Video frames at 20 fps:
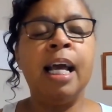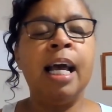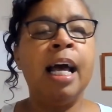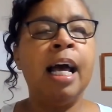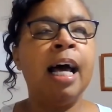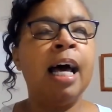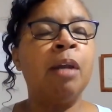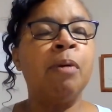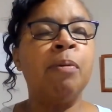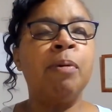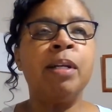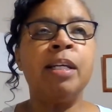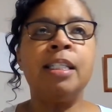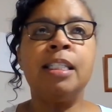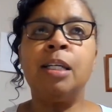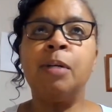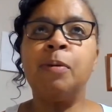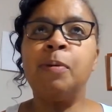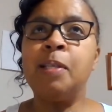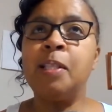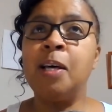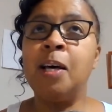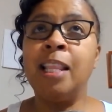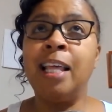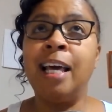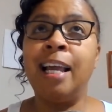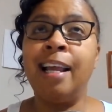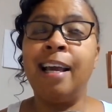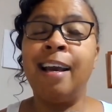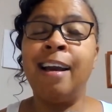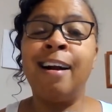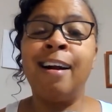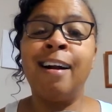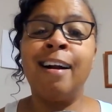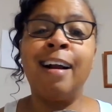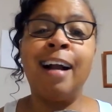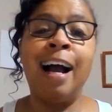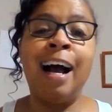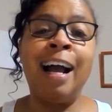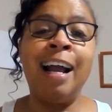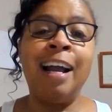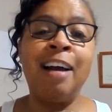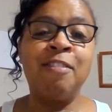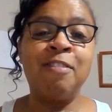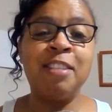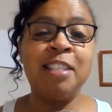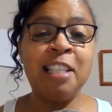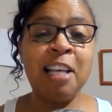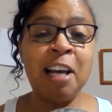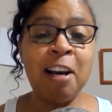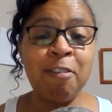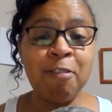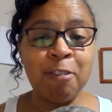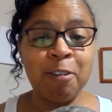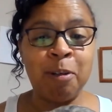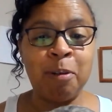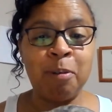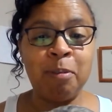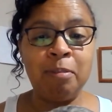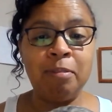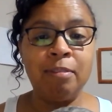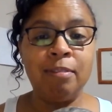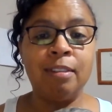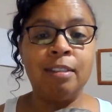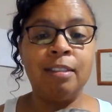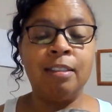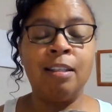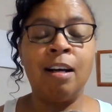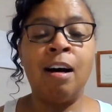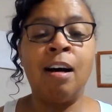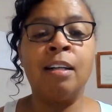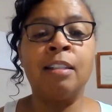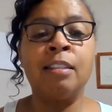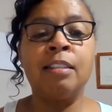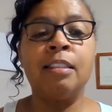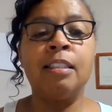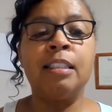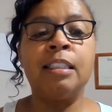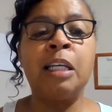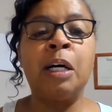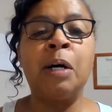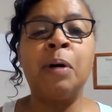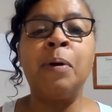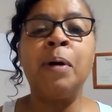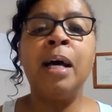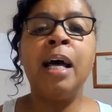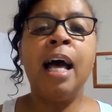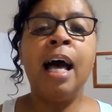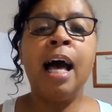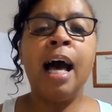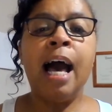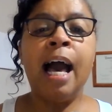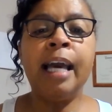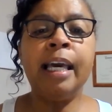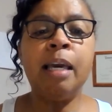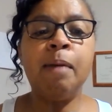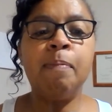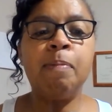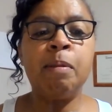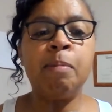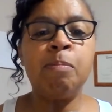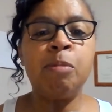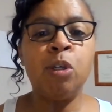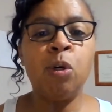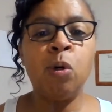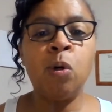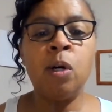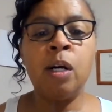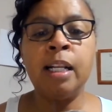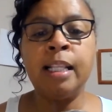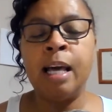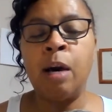I don't want to deal with all that hair. I have several dogs, so I keep them short.